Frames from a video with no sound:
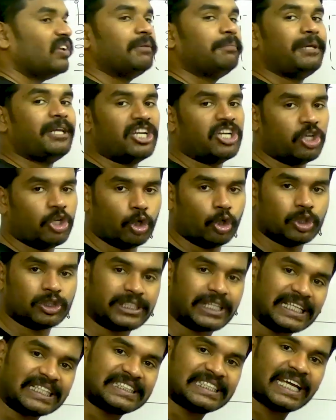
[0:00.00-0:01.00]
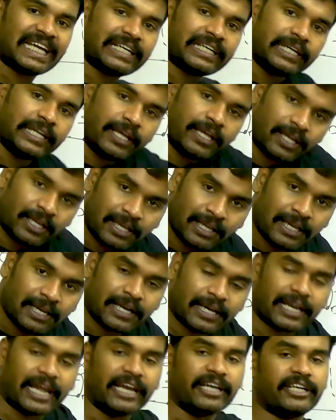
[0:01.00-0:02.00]
will be induced exactly
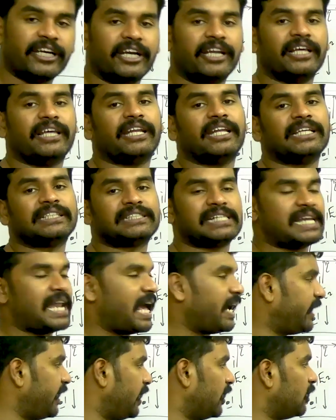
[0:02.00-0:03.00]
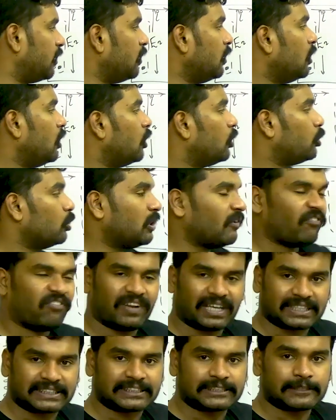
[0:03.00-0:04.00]
90 degrees lagging to the
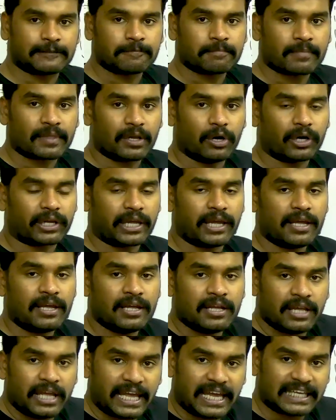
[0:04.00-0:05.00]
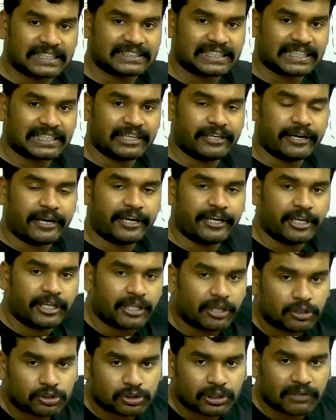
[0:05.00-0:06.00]
flux, okay exactly 90
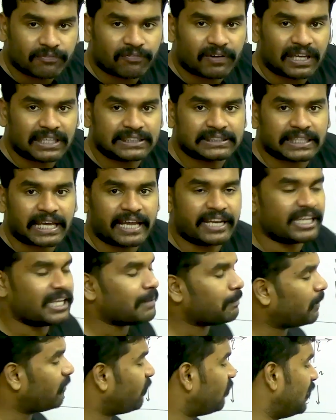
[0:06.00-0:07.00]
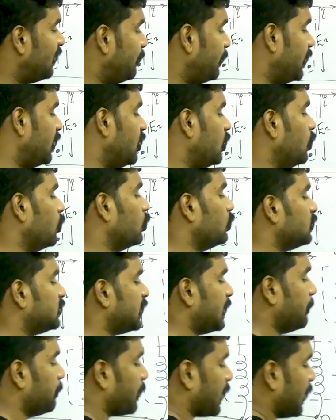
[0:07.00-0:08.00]
degrees to the flux and EMF will be
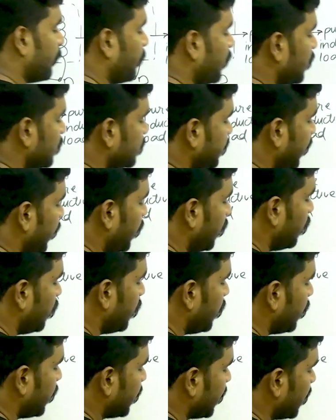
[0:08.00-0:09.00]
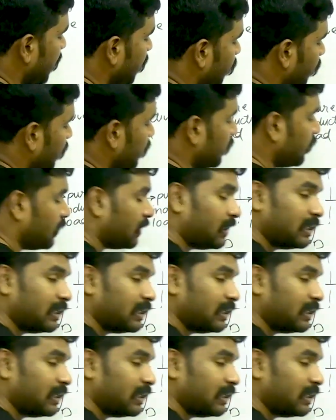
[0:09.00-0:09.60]
induced in primary side E1